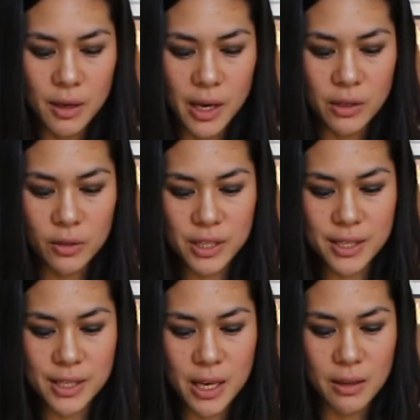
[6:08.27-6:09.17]
and you'll
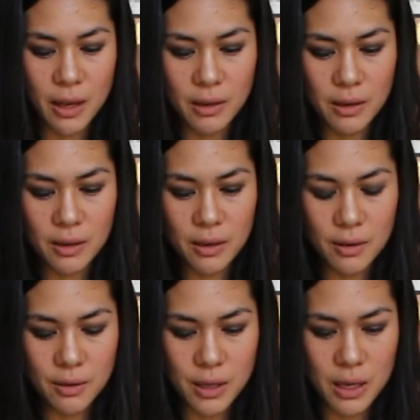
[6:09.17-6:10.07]
just see that
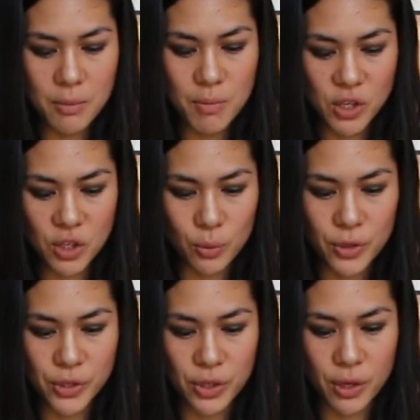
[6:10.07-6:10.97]
the mixture will
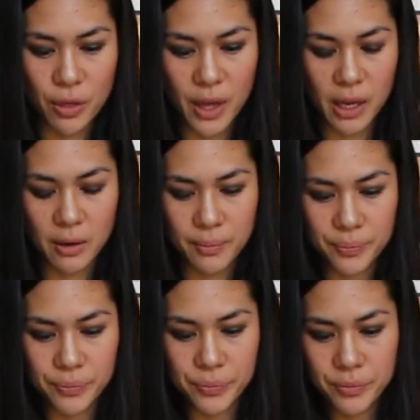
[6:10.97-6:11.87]
start to thicken
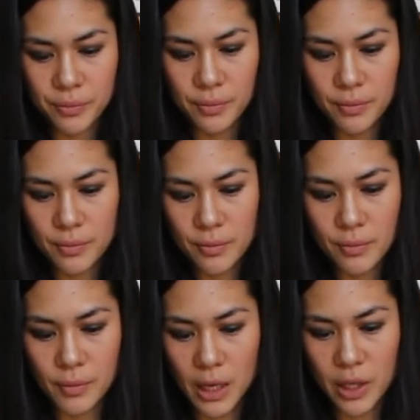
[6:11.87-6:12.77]

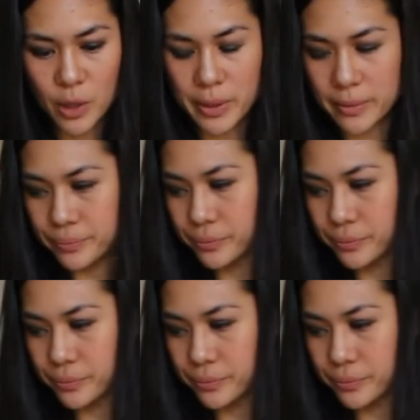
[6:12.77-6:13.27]
a little bit.